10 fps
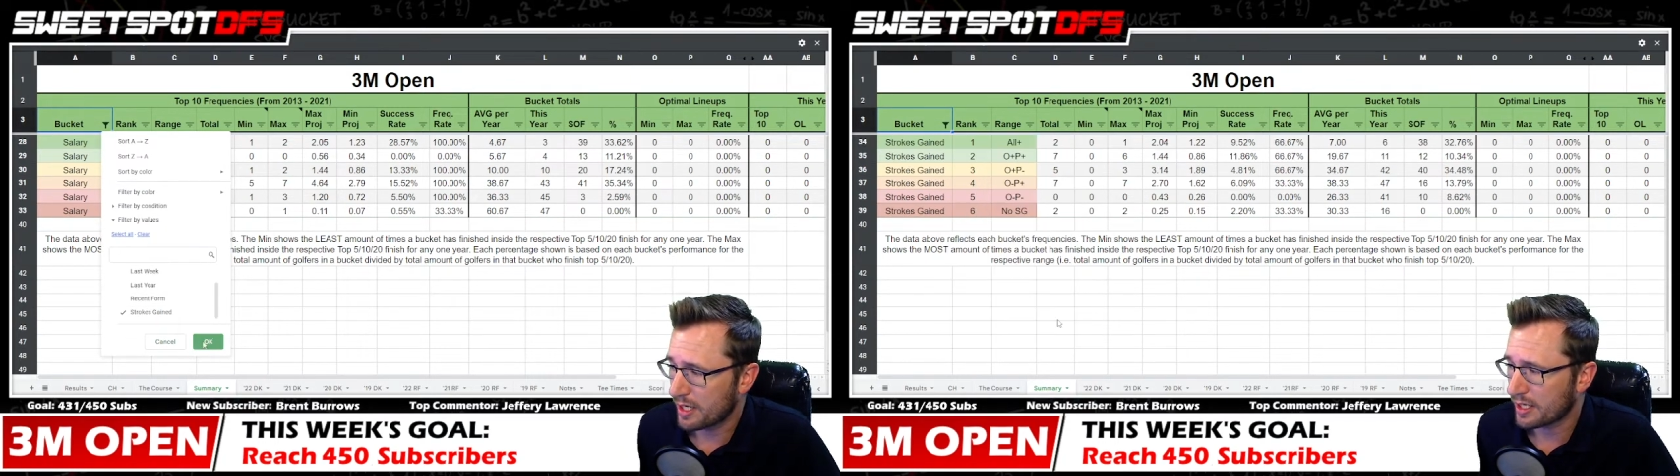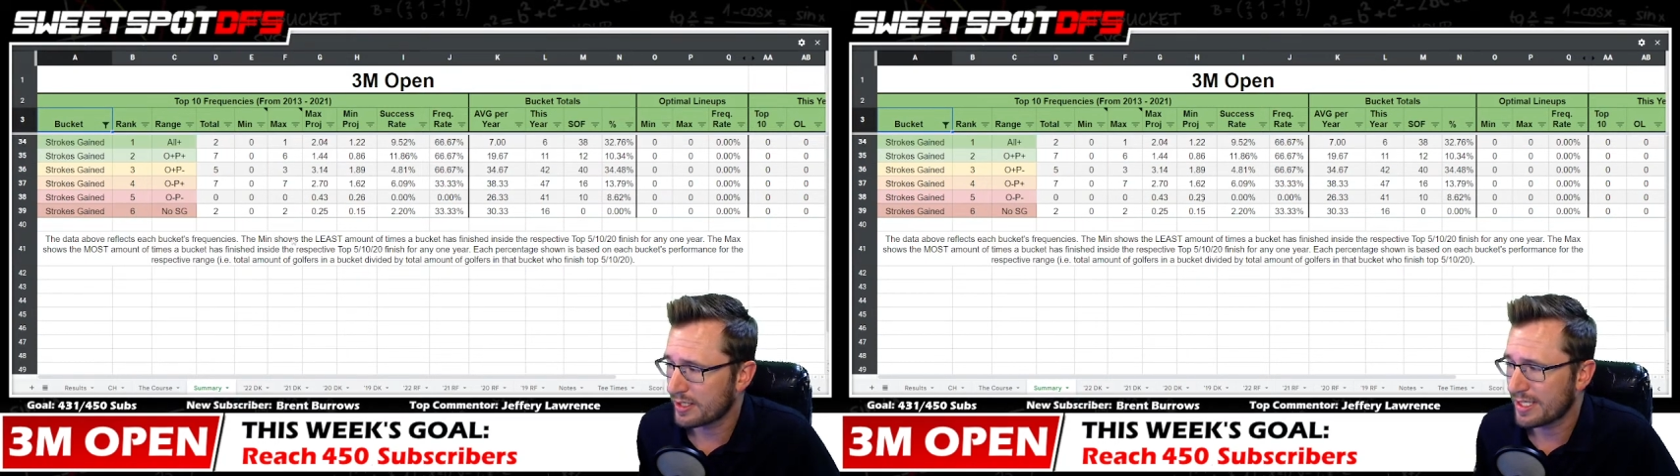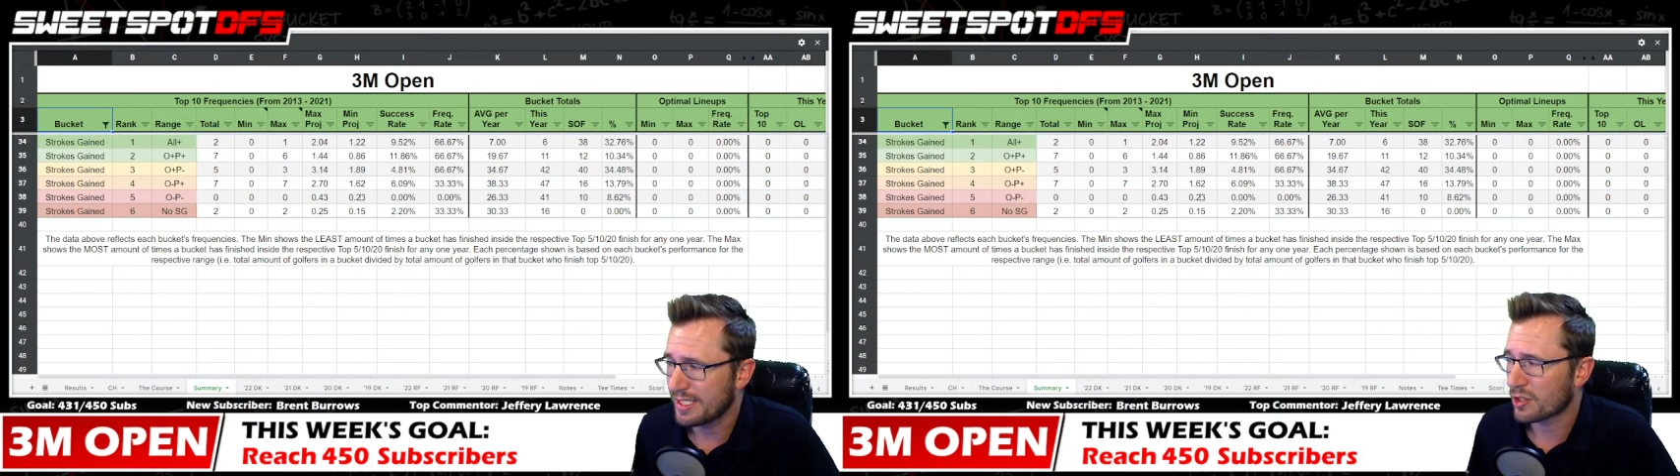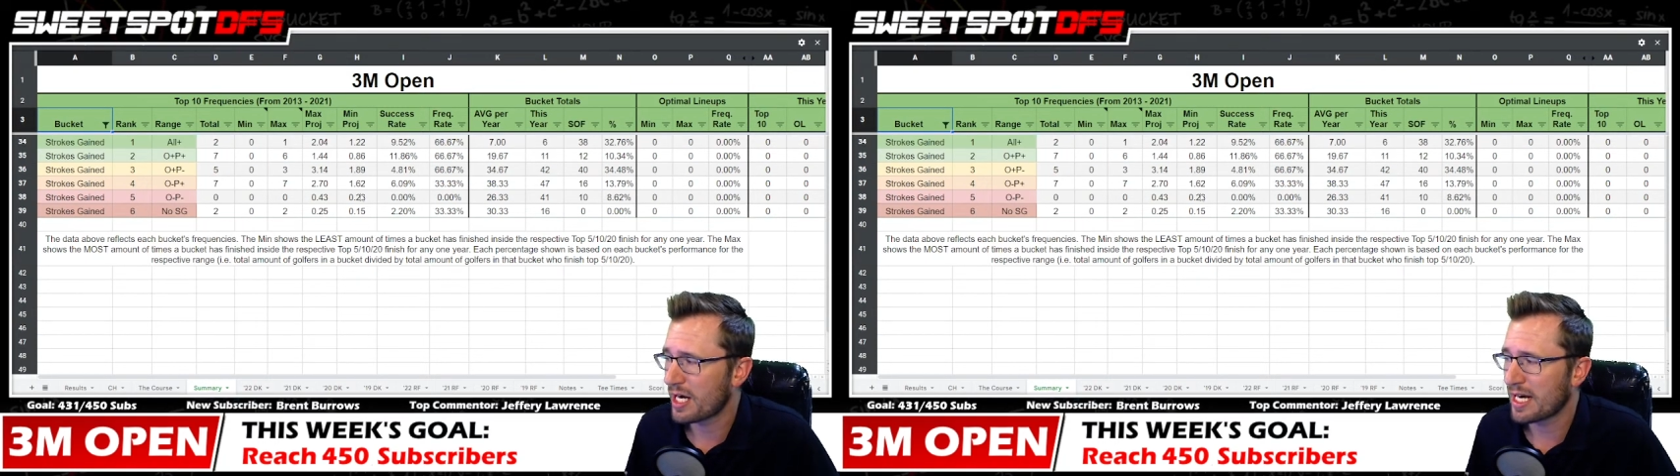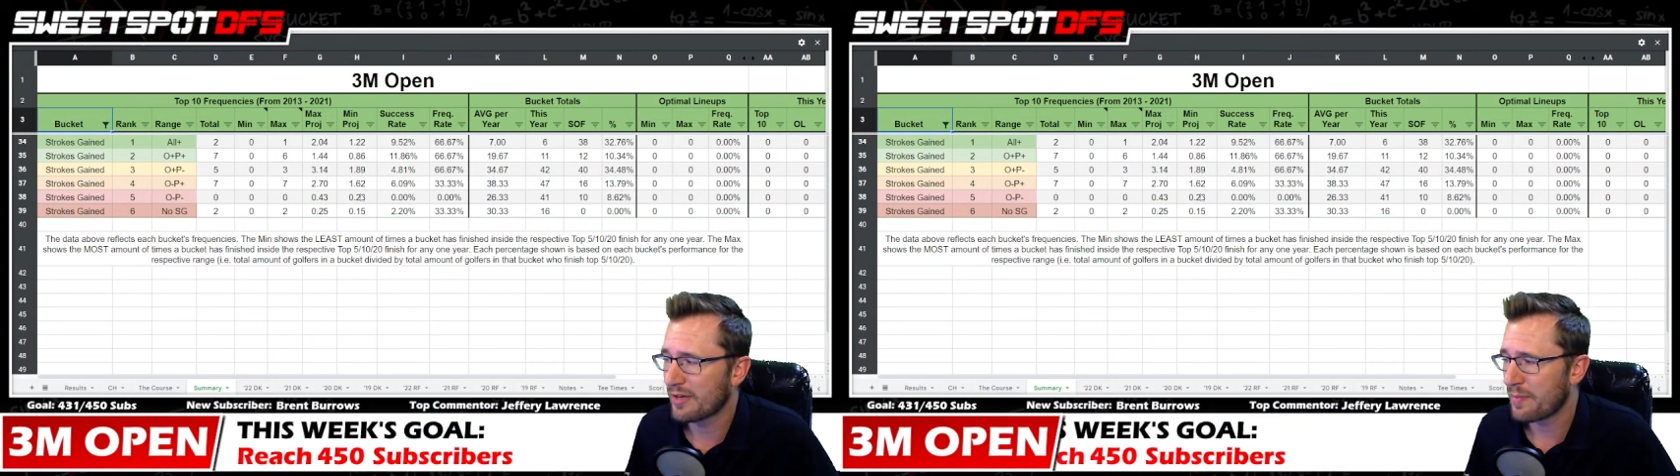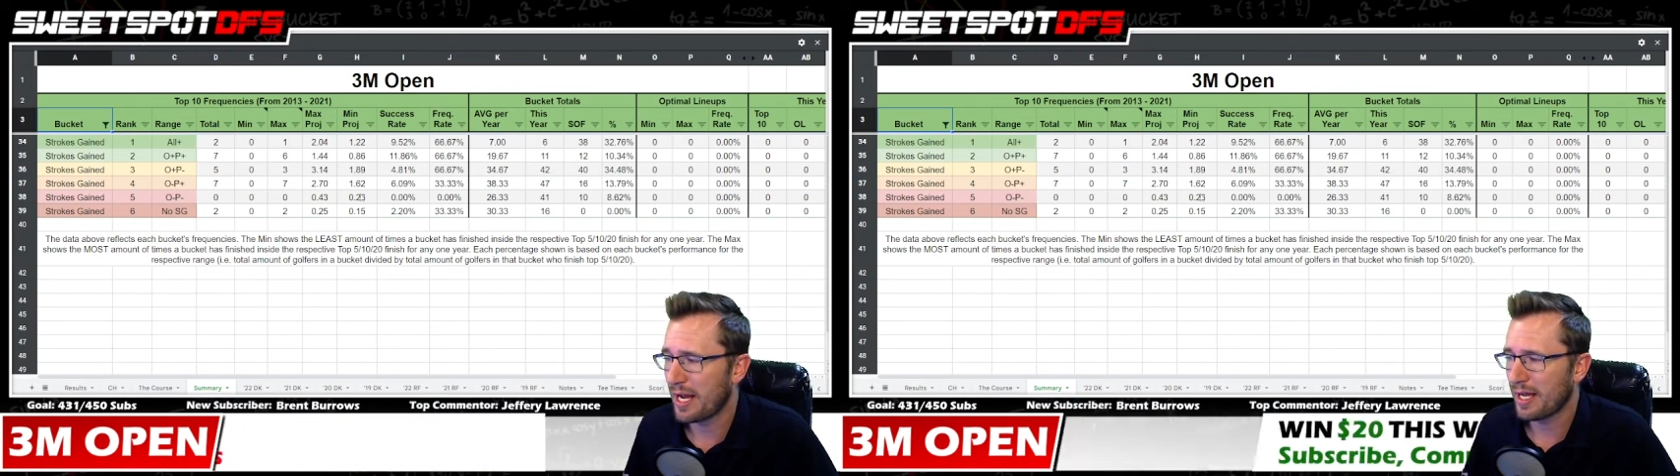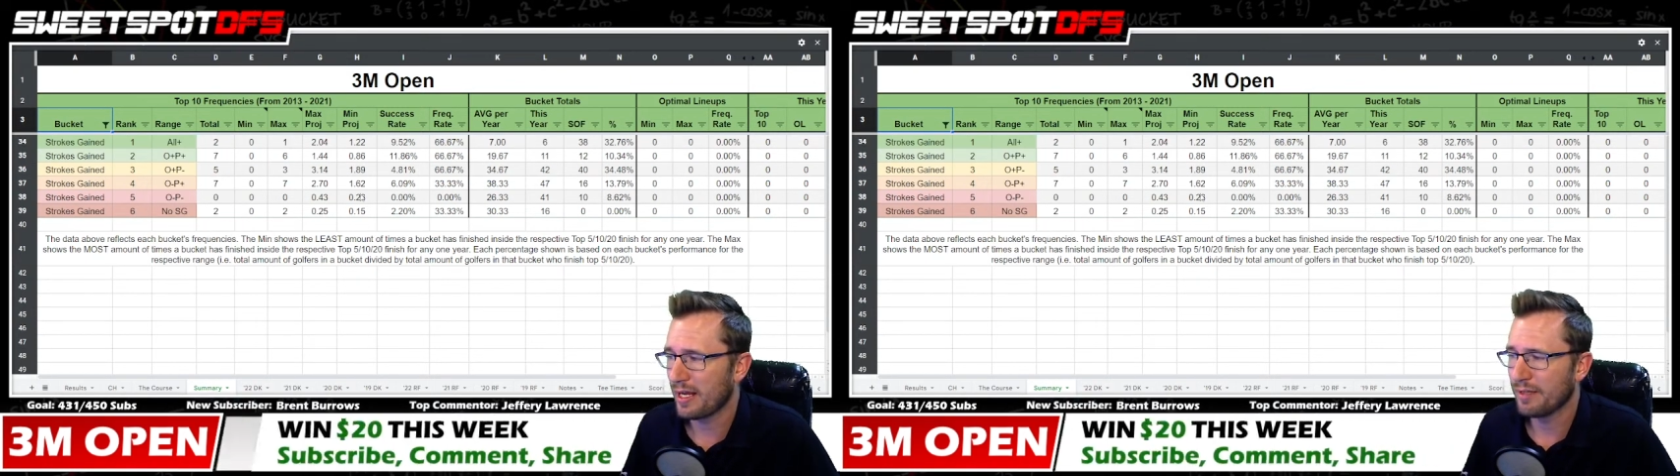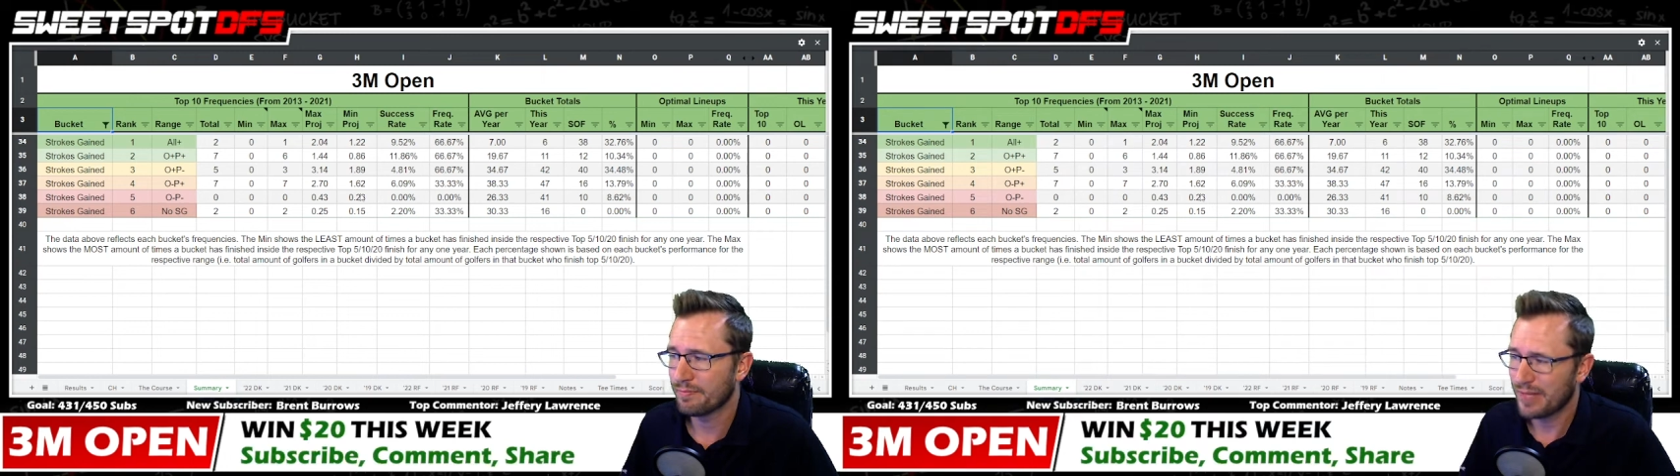because these are kind of my